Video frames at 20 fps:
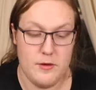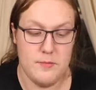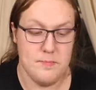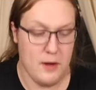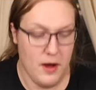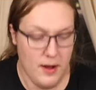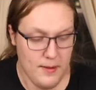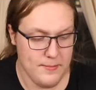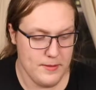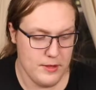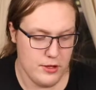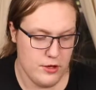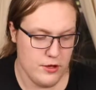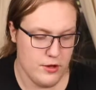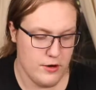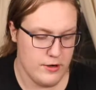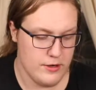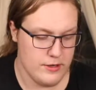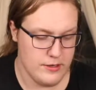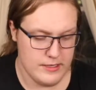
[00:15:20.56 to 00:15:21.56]

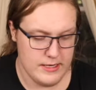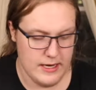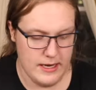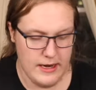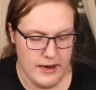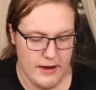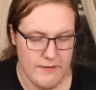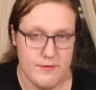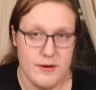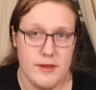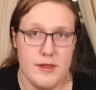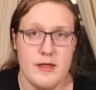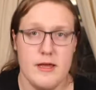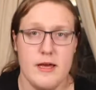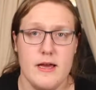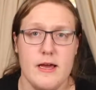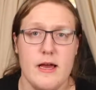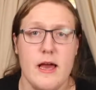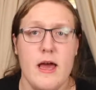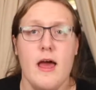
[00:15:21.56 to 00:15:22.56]
publishers and
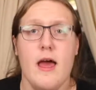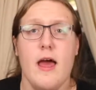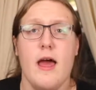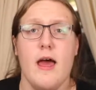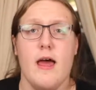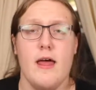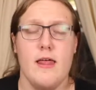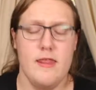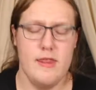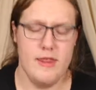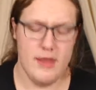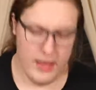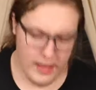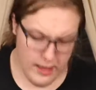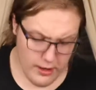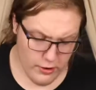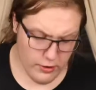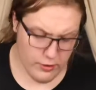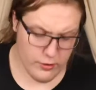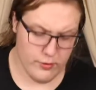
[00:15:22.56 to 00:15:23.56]
everything,
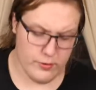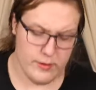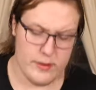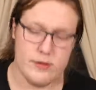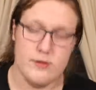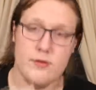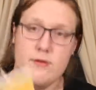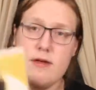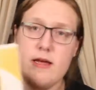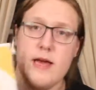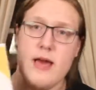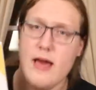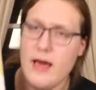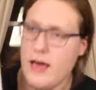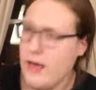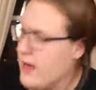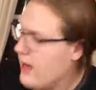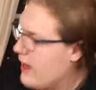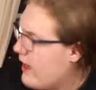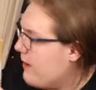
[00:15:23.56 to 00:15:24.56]
they are going to
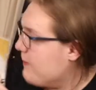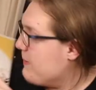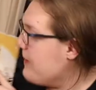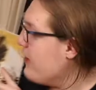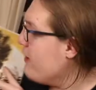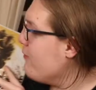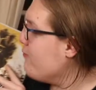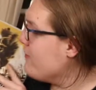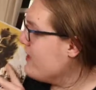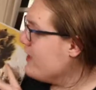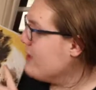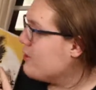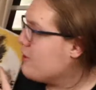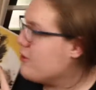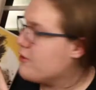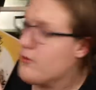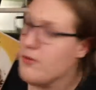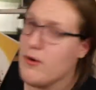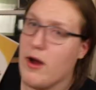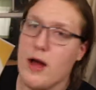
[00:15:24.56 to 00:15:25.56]
get a
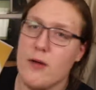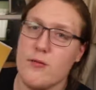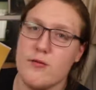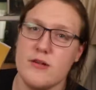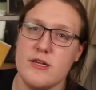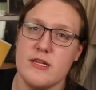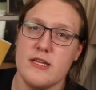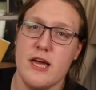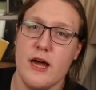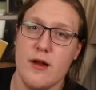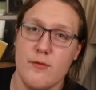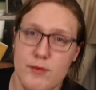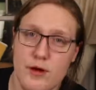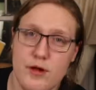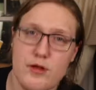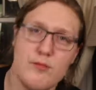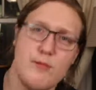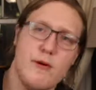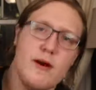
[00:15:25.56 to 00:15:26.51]
read-through. I will decide which